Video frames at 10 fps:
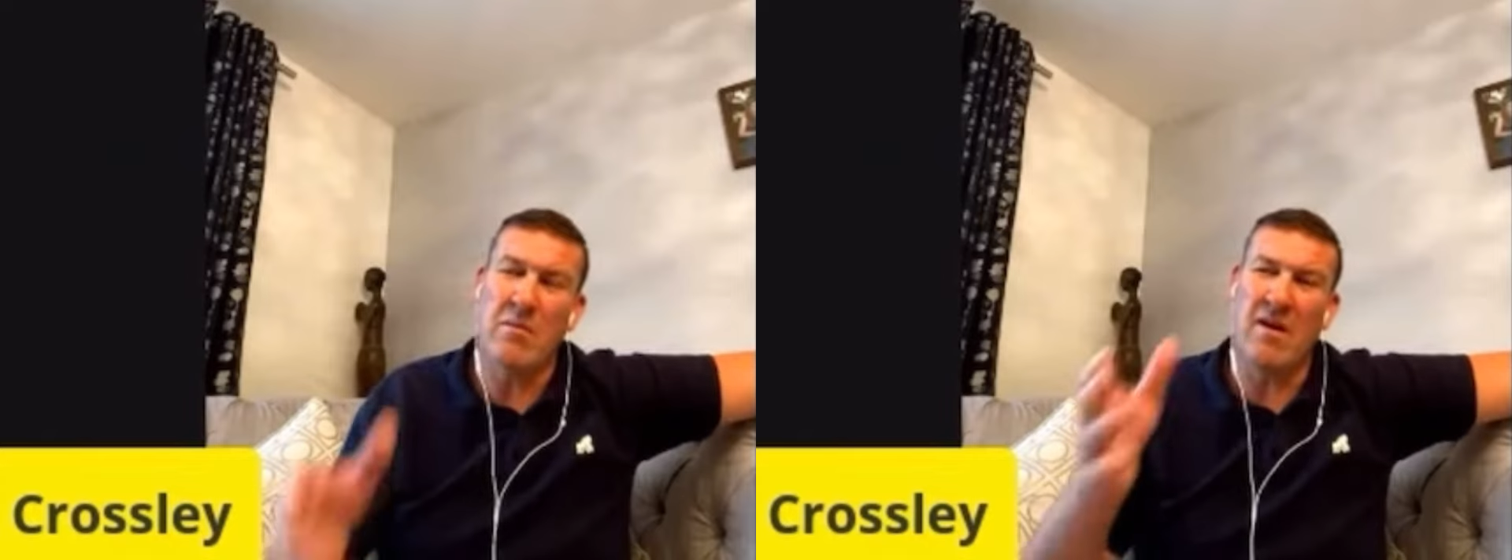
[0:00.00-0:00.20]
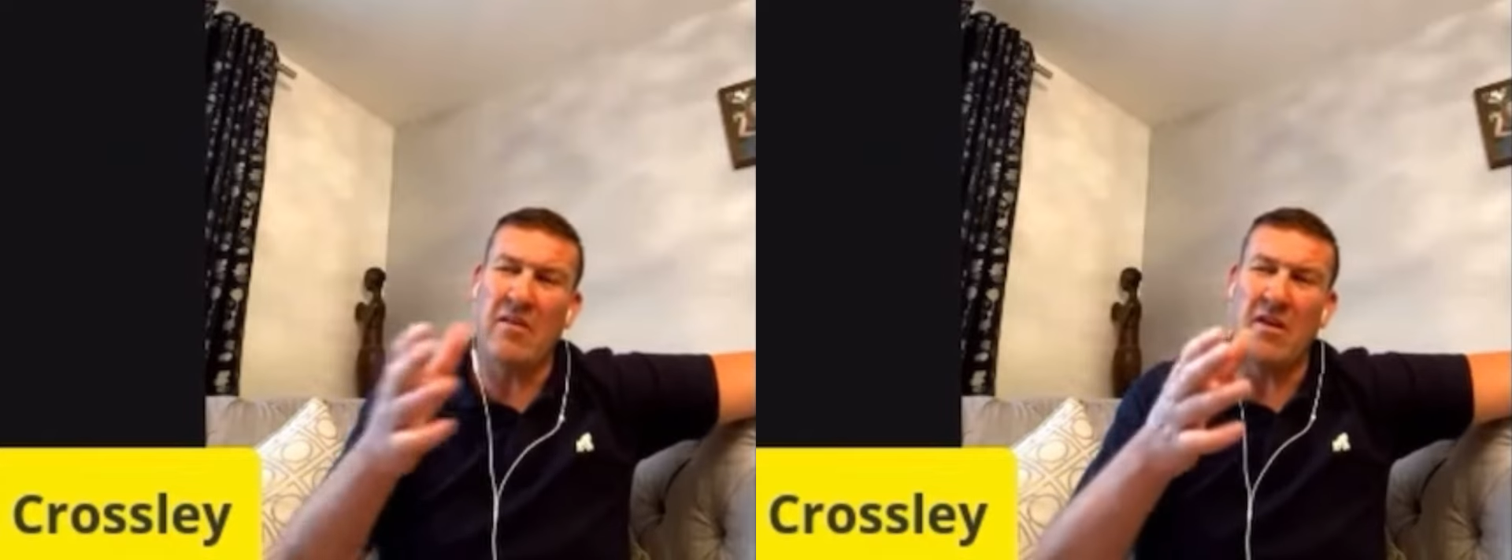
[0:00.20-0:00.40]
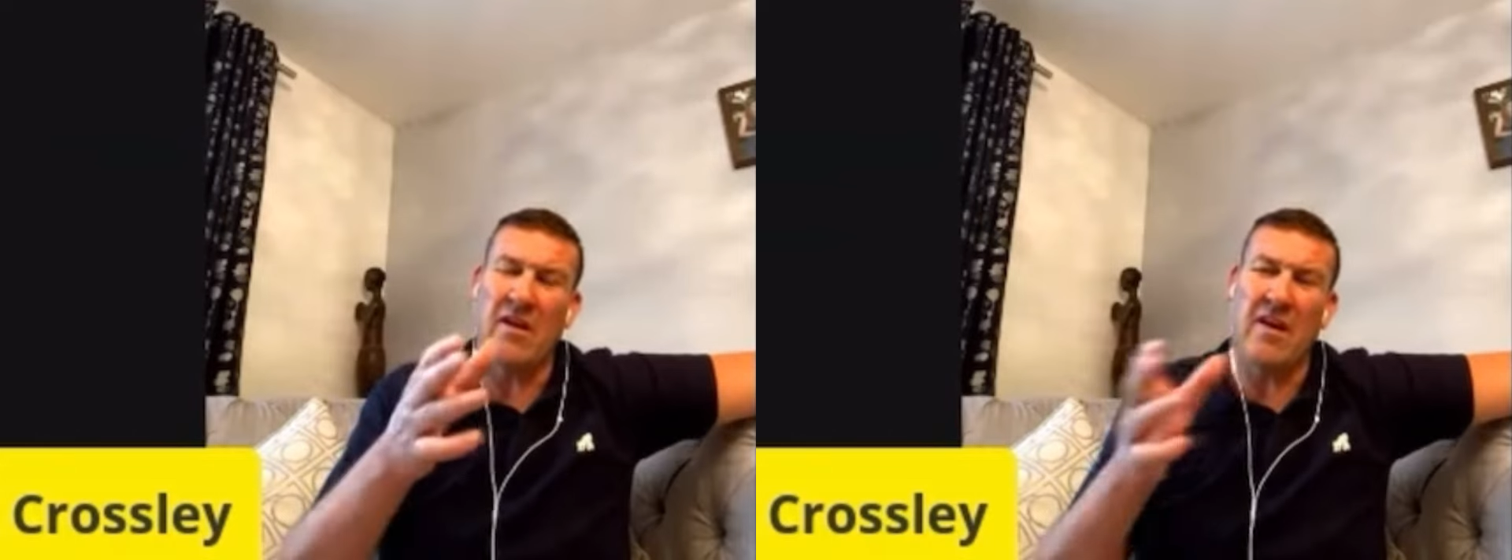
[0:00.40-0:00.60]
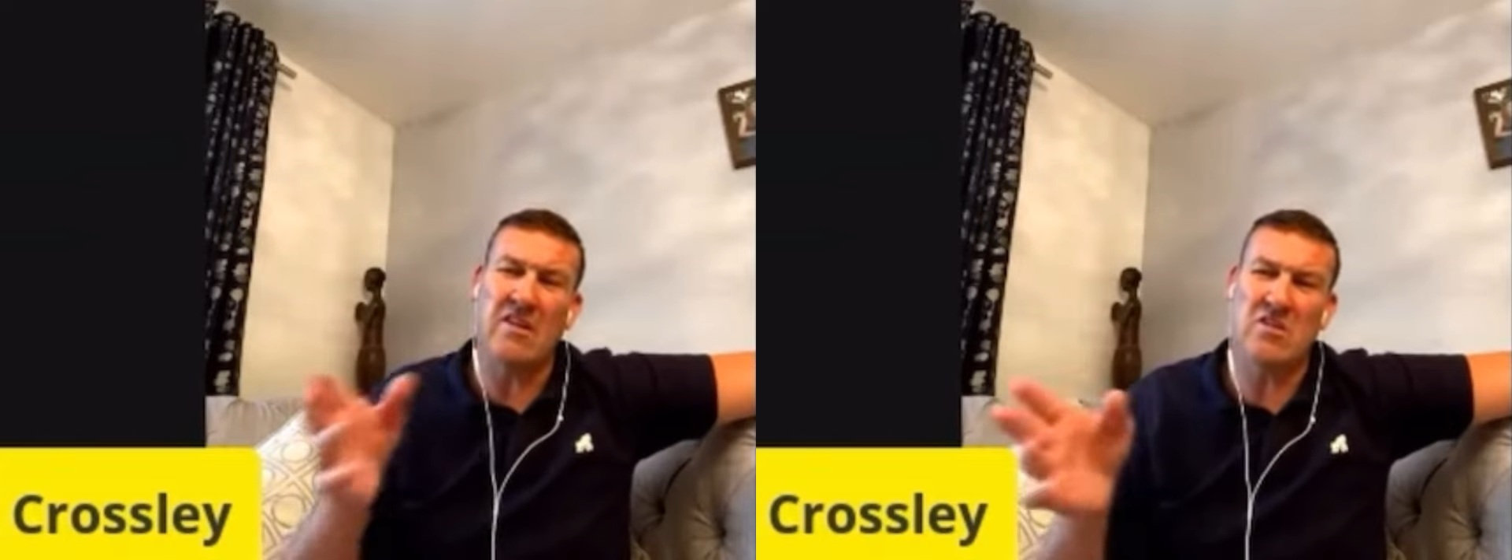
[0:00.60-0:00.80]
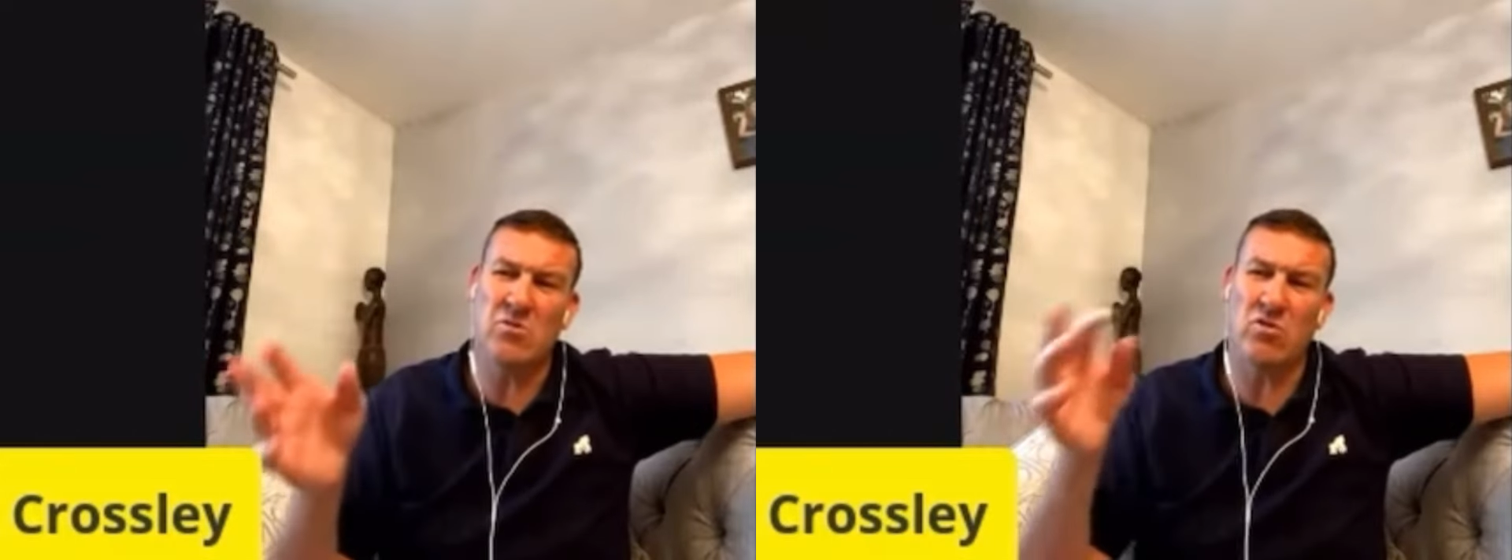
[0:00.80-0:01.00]
but I think
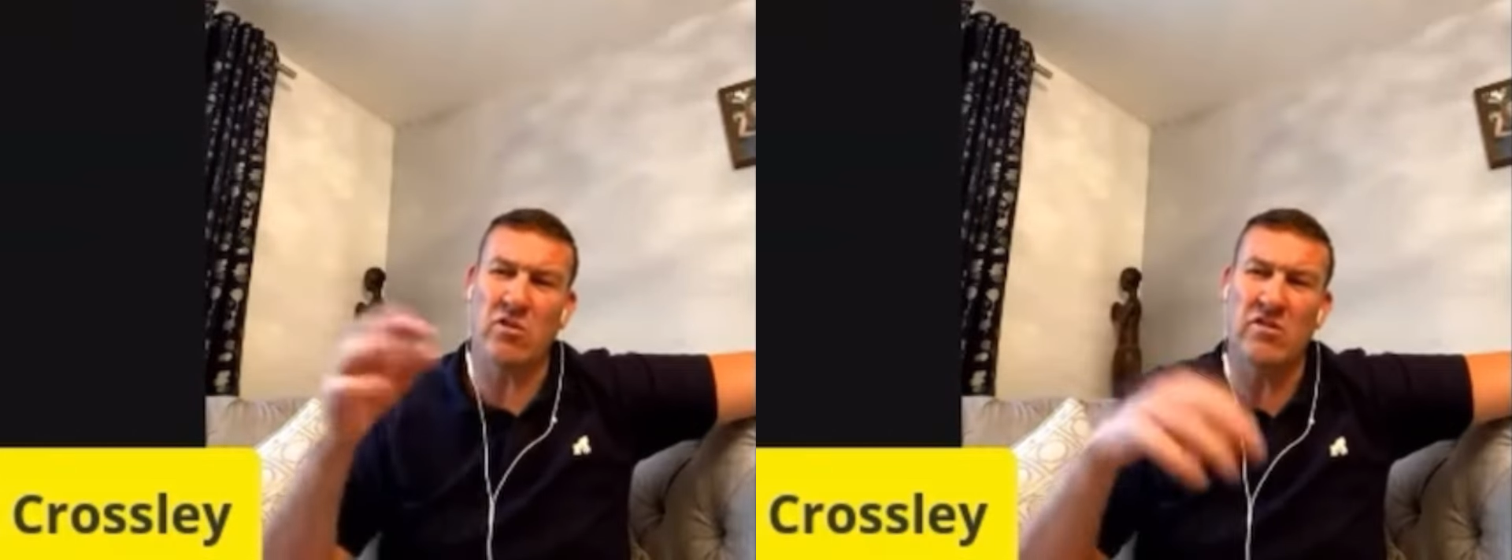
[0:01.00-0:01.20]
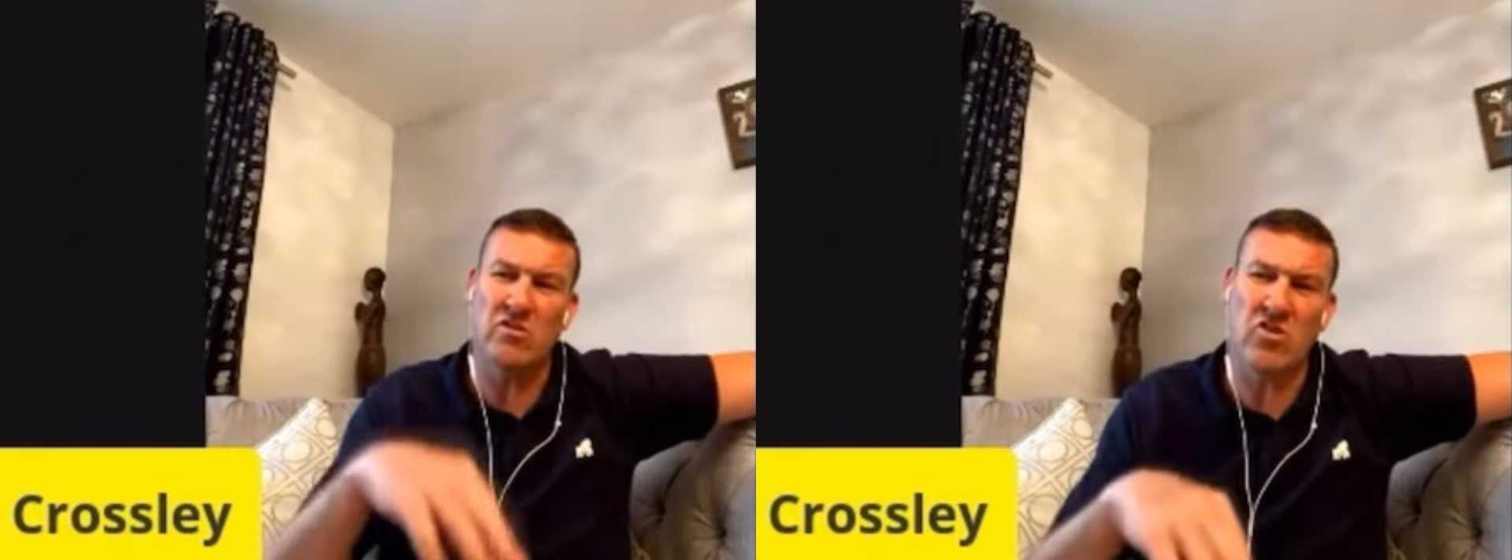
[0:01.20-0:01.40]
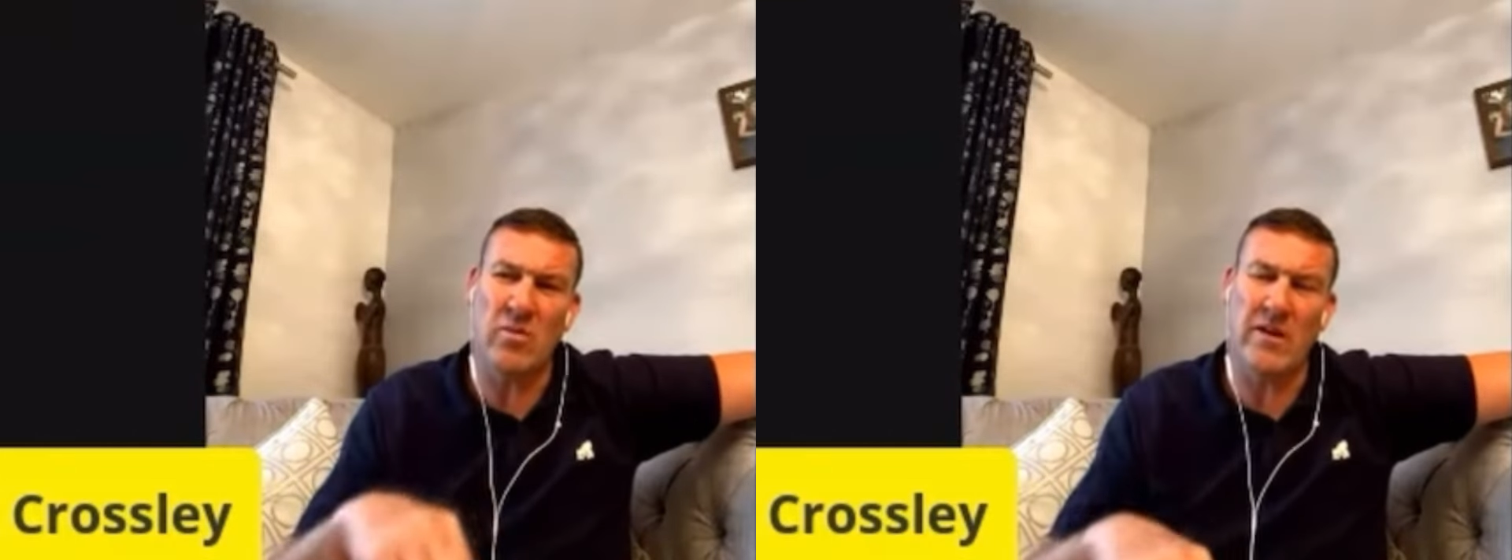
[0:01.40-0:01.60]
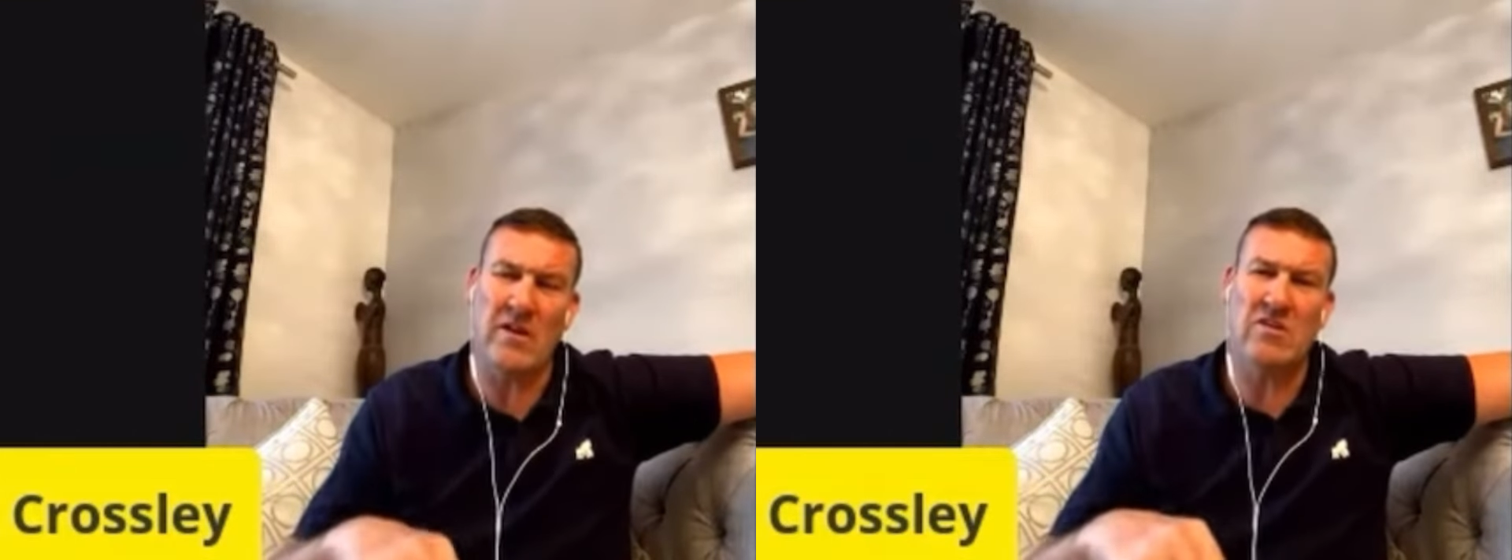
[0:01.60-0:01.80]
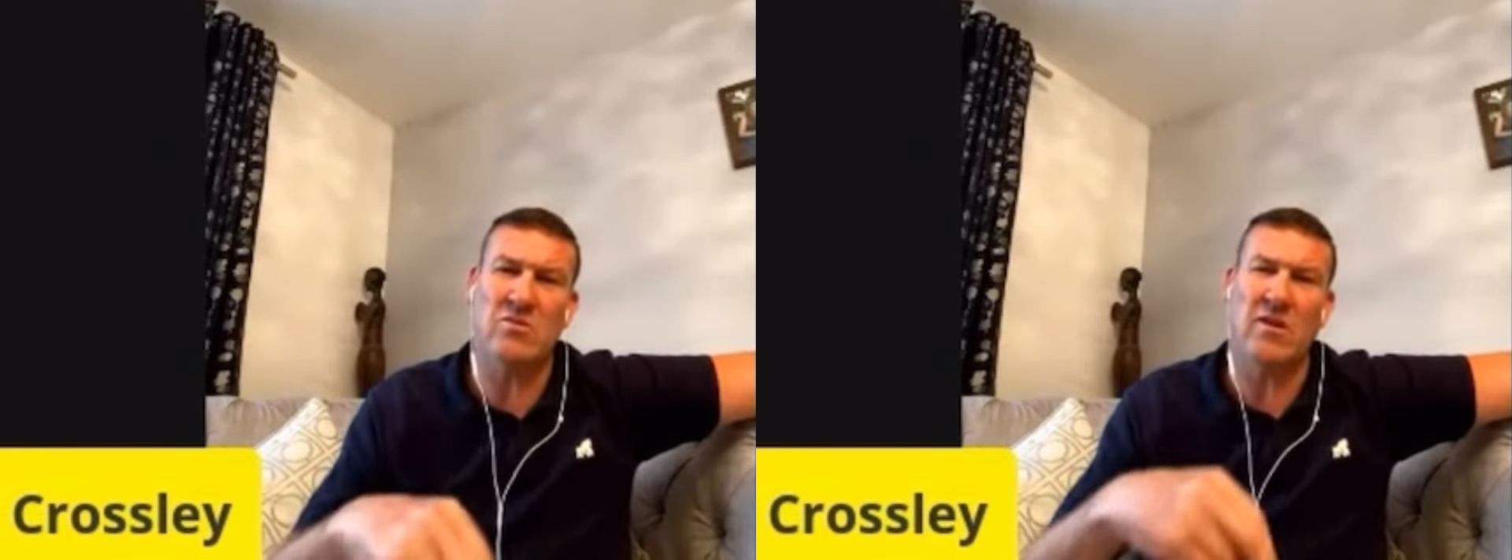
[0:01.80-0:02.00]
agents were only just coming
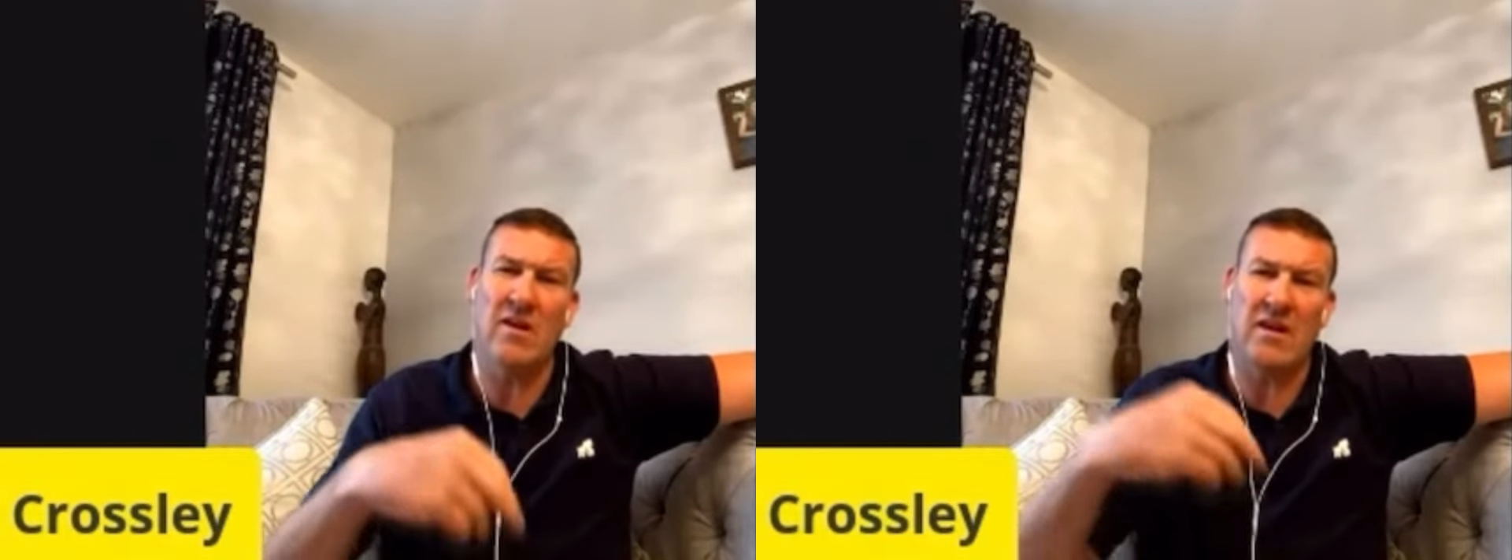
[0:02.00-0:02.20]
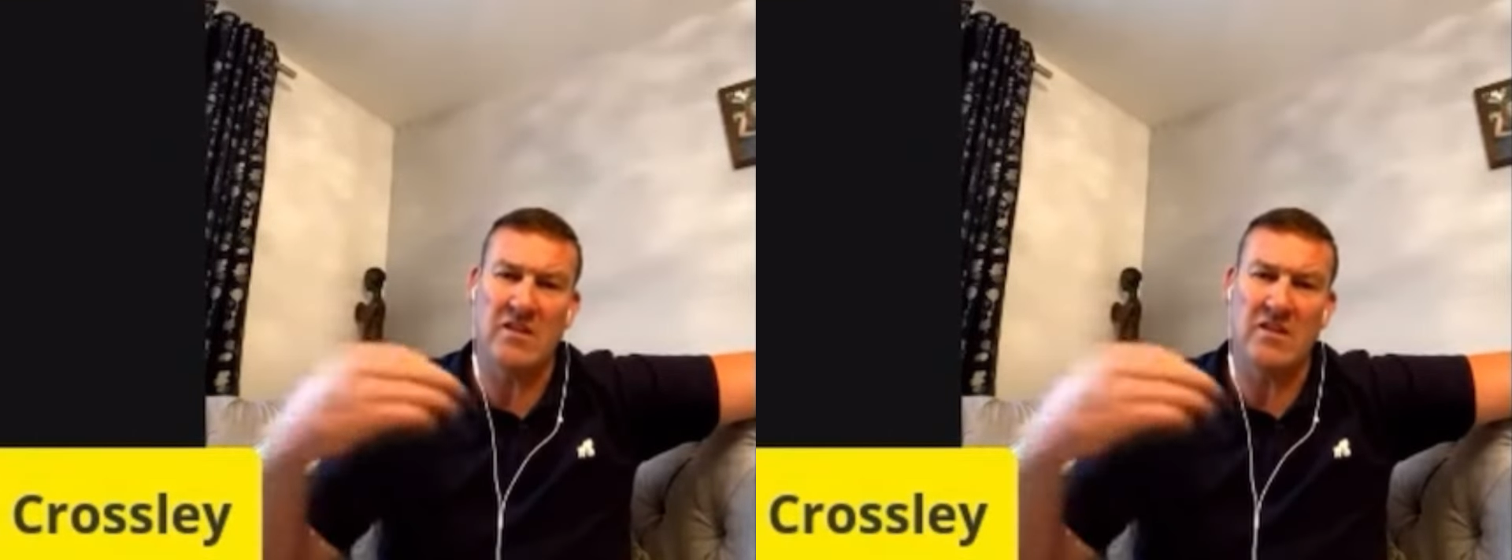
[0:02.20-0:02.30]
into it